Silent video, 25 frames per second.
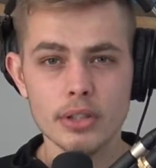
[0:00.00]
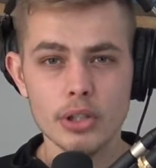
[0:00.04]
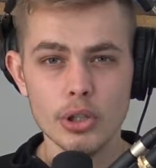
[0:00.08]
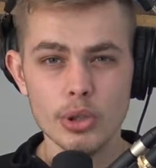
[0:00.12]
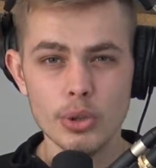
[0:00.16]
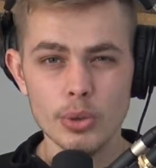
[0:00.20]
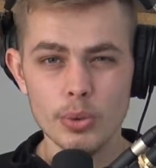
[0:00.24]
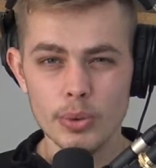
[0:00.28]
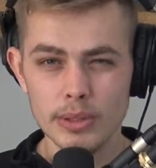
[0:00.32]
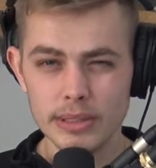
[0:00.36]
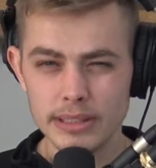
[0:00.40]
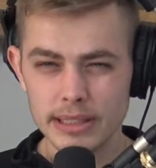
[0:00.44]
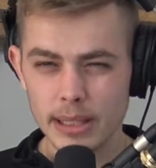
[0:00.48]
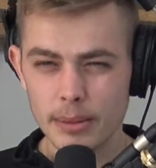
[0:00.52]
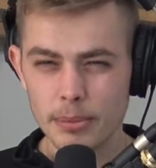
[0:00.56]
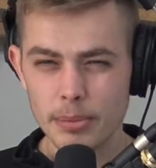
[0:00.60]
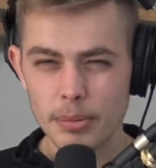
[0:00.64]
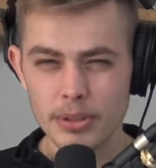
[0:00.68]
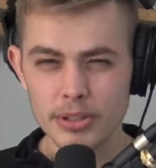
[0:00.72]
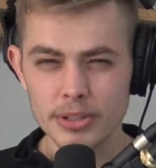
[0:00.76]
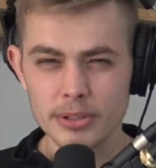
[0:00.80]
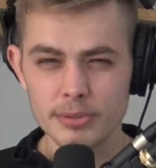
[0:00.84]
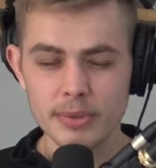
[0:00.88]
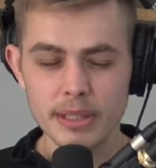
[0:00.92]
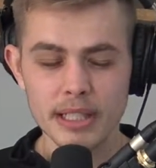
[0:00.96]
Who is that
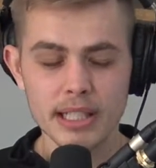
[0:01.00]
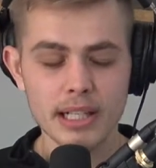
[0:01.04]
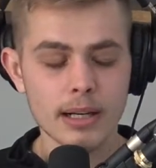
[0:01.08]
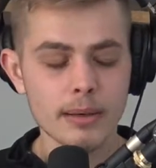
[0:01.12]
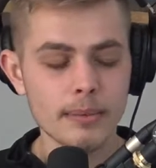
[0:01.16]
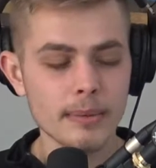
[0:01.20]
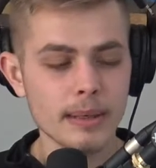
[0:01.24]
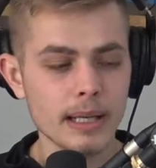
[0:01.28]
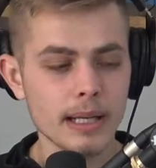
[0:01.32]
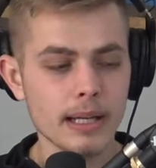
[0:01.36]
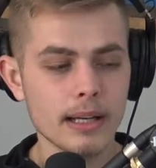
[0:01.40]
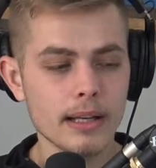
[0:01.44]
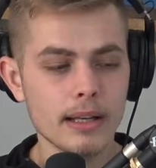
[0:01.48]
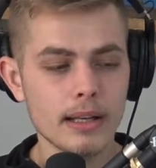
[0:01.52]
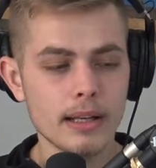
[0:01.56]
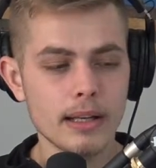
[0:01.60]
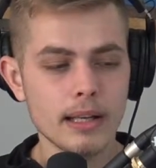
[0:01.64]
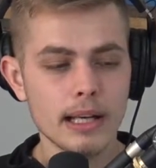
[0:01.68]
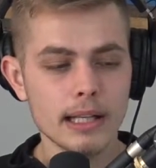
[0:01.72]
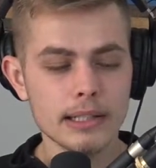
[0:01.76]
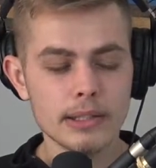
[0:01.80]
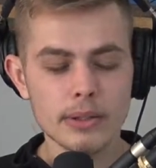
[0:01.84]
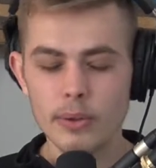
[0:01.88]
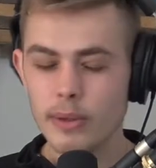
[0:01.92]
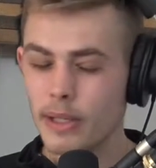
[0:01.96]
person becoming?
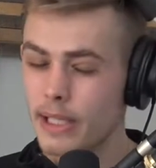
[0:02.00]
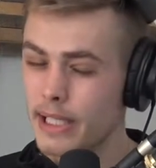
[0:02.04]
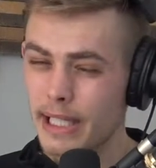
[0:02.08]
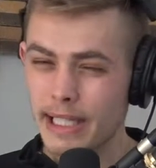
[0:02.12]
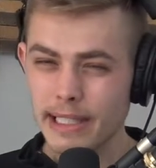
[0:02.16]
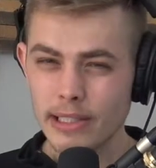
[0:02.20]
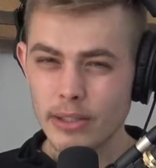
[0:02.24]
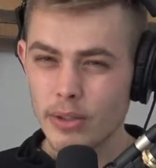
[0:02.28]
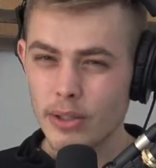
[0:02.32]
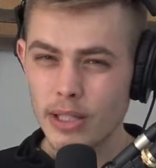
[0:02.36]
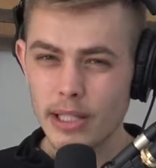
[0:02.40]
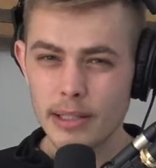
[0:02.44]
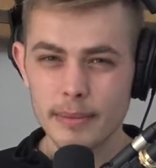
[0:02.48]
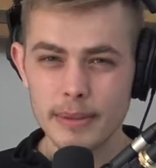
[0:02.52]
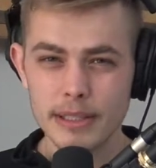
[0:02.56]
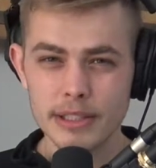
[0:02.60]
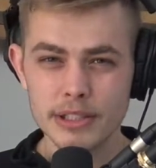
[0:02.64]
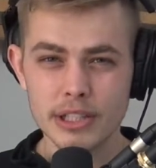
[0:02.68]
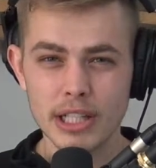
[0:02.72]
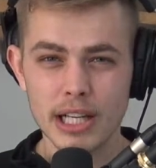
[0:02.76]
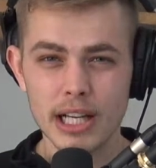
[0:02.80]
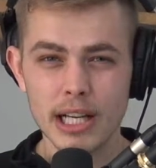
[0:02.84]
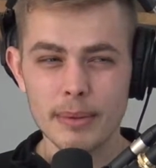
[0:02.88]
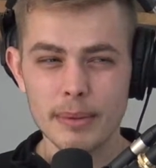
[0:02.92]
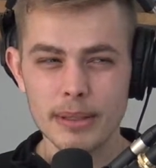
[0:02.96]
Don't like I don't like my
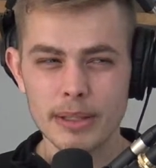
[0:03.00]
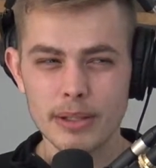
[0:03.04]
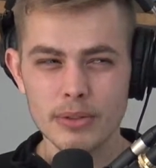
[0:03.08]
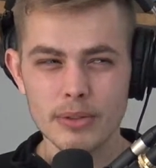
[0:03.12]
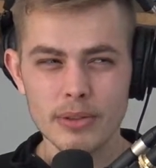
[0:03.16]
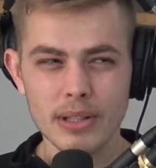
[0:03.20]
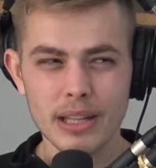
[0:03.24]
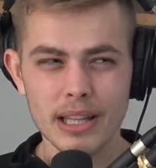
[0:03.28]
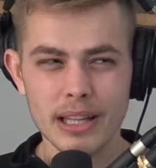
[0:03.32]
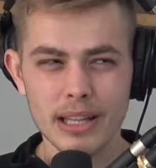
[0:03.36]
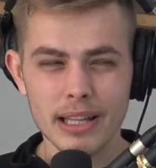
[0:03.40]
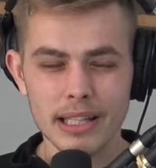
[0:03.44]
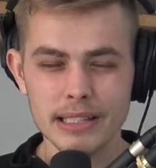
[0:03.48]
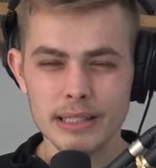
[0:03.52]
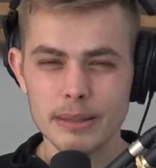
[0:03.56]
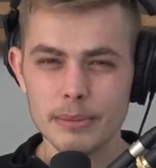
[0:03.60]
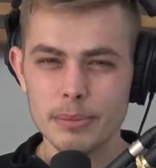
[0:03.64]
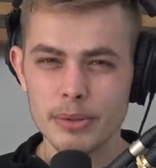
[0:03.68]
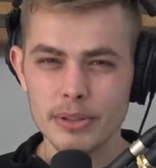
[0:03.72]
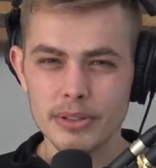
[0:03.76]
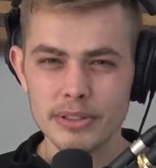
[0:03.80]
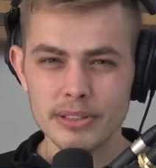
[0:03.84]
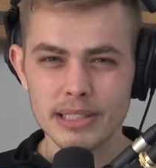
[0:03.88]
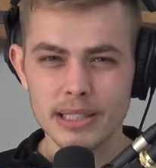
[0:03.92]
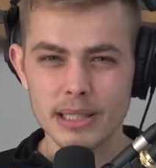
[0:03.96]
job. I don't really like the
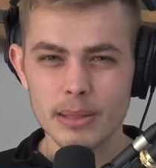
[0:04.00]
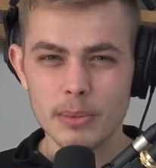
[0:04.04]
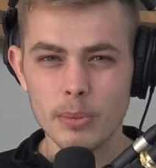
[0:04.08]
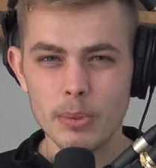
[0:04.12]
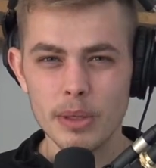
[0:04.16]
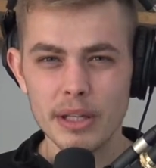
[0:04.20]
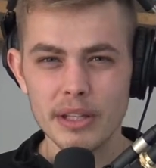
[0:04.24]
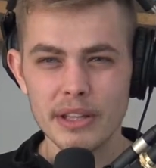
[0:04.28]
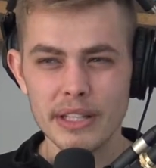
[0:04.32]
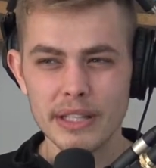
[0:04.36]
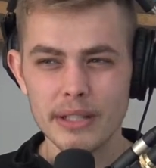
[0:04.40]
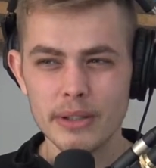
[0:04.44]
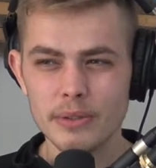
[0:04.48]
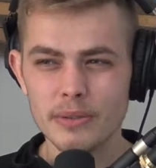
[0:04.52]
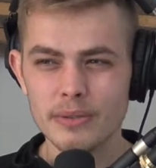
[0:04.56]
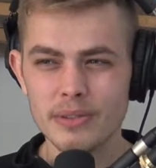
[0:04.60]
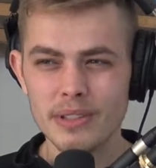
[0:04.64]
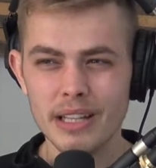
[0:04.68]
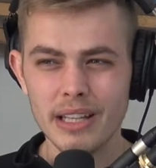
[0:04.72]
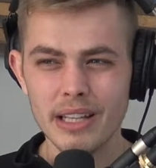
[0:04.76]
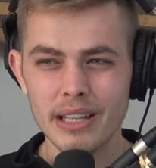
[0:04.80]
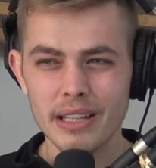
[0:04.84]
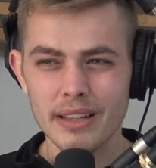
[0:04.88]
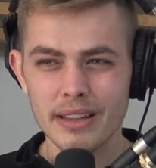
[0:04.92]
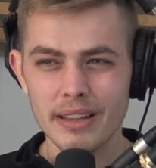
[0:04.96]
person I'm with. I don't
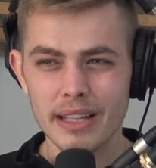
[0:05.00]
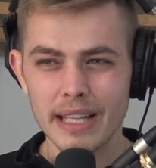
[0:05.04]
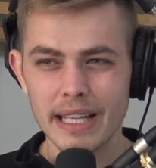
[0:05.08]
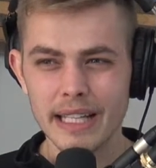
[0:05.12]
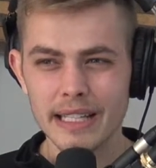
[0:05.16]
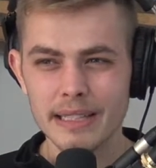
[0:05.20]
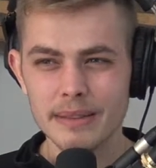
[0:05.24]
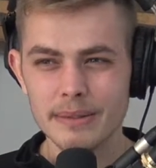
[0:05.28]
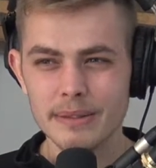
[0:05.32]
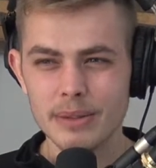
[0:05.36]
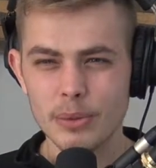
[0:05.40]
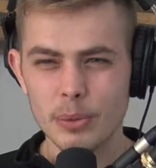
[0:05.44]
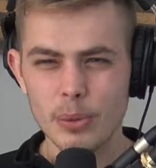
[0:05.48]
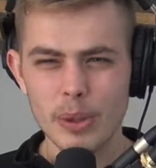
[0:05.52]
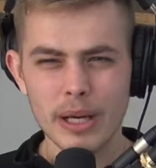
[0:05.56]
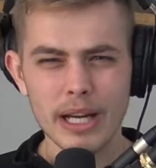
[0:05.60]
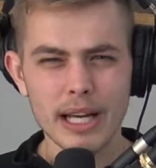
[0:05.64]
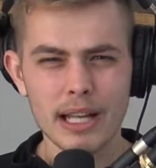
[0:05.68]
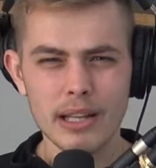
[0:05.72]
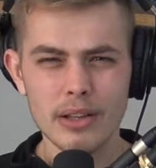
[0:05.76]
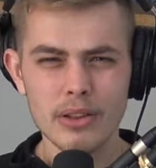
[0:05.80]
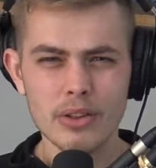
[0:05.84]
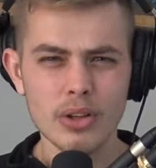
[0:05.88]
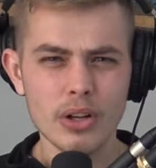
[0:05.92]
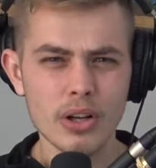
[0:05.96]
really like the way
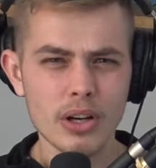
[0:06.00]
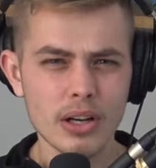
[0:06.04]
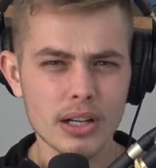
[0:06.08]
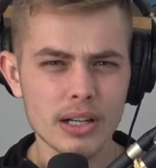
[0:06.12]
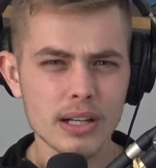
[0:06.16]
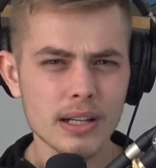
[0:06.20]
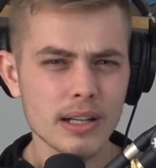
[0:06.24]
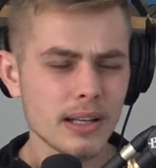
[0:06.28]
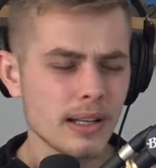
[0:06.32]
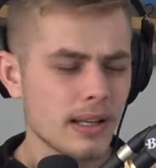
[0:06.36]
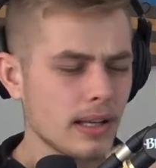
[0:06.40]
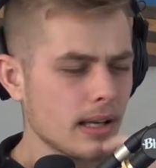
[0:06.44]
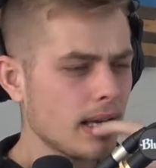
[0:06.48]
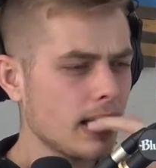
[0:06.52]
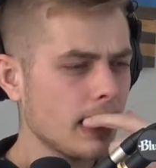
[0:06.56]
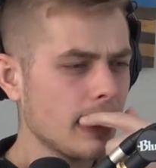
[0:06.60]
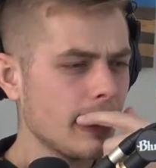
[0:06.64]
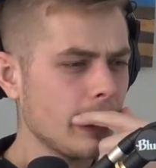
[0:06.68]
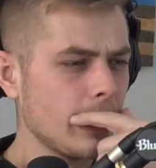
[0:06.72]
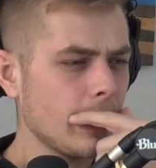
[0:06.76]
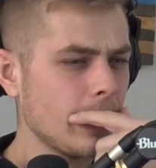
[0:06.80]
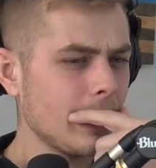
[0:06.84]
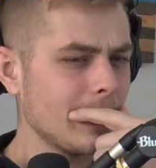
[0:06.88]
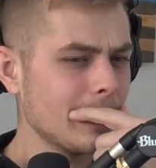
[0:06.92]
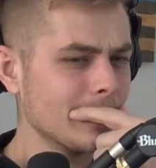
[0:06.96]
I look.
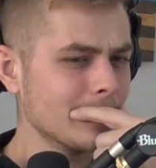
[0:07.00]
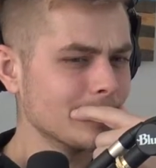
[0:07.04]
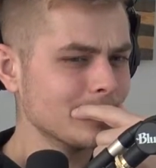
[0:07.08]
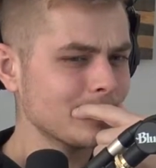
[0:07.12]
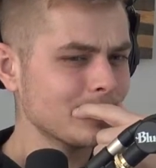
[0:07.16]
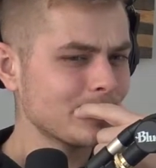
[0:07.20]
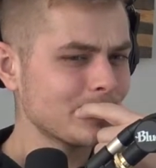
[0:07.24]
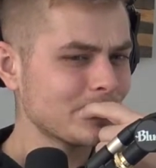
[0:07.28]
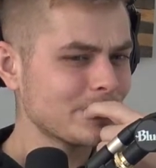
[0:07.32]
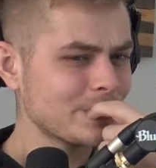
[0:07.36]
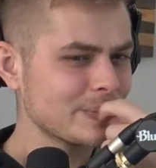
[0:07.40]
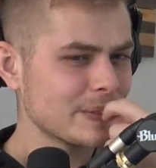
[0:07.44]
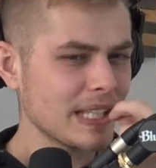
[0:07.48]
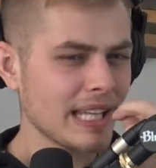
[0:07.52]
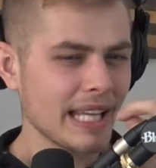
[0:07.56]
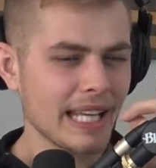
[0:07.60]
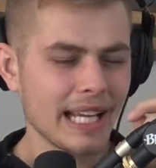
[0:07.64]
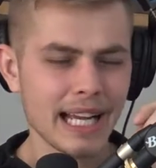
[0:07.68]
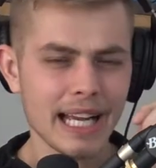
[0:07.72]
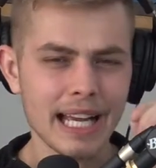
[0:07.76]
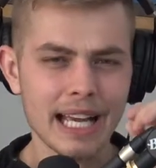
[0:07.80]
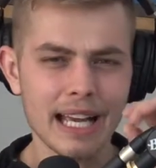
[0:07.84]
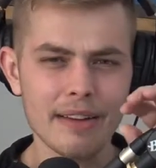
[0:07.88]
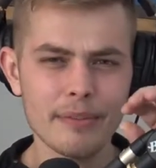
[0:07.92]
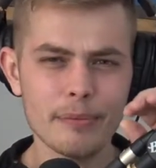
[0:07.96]
Um, like
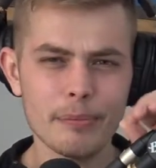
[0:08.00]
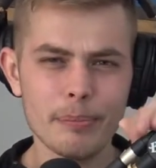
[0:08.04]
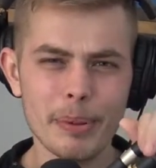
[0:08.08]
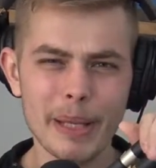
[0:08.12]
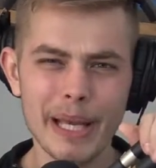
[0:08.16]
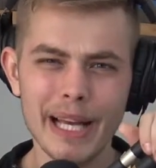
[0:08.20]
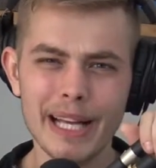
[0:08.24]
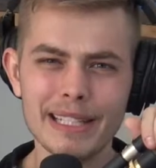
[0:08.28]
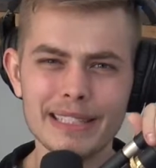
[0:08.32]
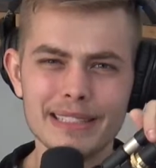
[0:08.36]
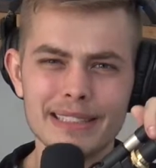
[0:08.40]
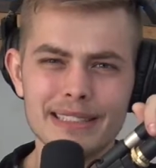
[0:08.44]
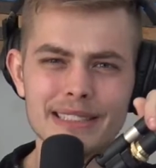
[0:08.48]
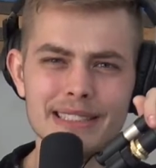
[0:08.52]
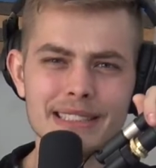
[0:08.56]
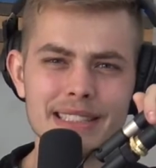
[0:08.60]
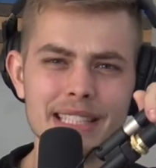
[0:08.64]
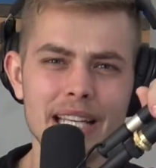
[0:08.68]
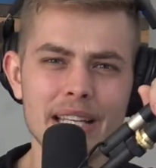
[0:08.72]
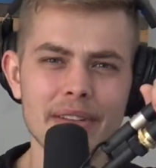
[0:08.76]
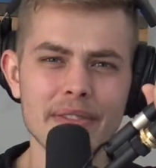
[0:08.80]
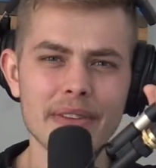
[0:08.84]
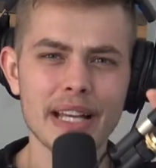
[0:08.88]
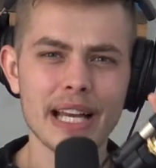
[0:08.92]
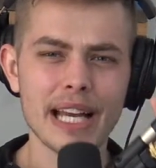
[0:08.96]
I have bad
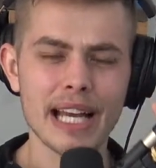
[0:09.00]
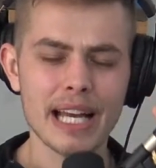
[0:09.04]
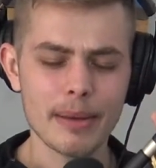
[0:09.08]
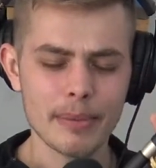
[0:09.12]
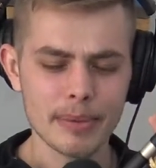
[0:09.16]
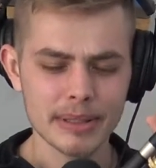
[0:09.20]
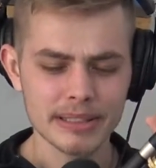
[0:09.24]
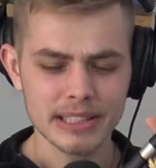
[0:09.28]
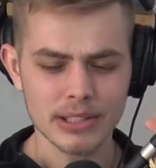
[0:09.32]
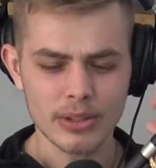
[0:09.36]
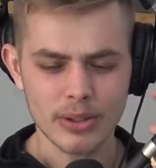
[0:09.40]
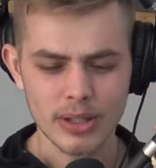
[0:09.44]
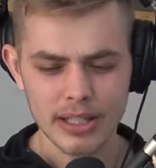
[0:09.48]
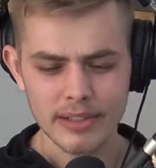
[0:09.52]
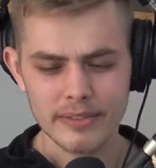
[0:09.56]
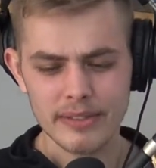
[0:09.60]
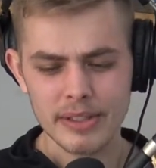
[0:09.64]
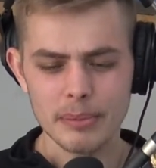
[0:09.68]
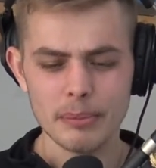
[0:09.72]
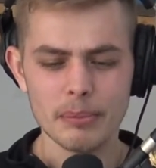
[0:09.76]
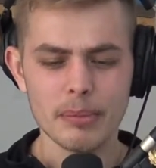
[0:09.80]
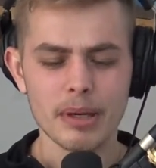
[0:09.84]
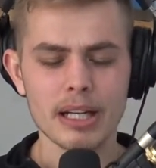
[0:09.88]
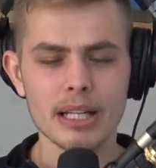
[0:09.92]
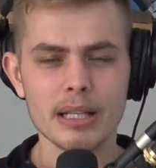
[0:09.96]
saving habits. I don't have any
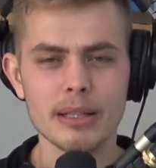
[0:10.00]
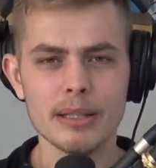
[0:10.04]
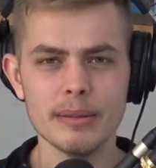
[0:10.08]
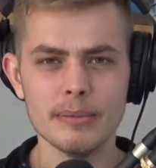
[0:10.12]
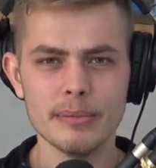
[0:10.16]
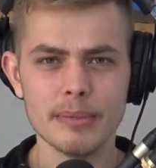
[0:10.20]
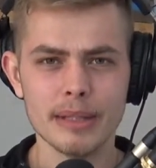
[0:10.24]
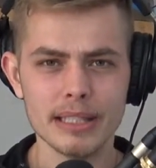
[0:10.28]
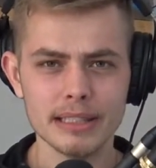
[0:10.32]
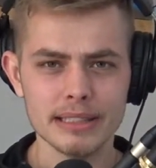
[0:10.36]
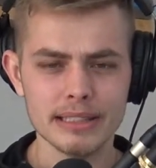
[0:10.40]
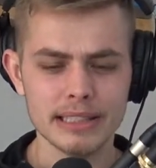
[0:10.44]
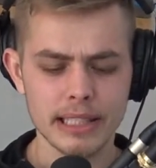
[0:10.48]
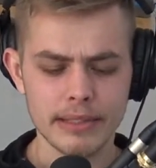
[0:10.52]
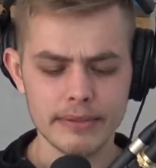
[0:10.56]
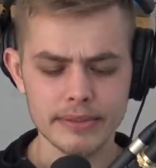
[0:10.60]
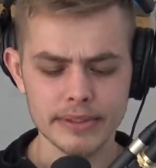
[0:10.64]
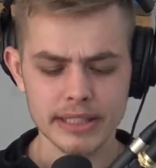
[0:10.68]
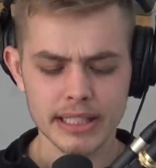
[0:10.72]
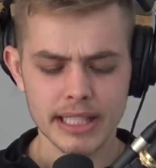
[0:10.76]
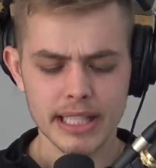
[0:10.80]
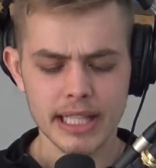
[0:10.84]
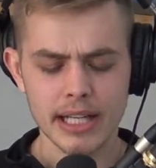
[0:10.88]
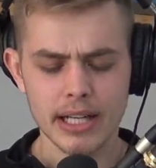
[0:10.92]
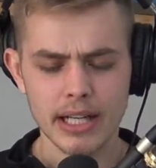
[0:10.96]
money. My savings
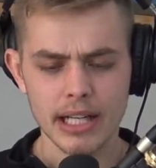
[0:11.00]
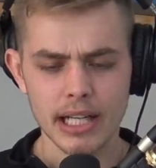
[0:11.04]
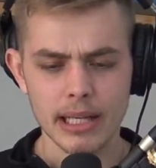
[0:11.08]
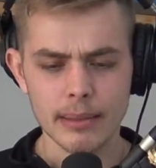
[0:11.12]
account.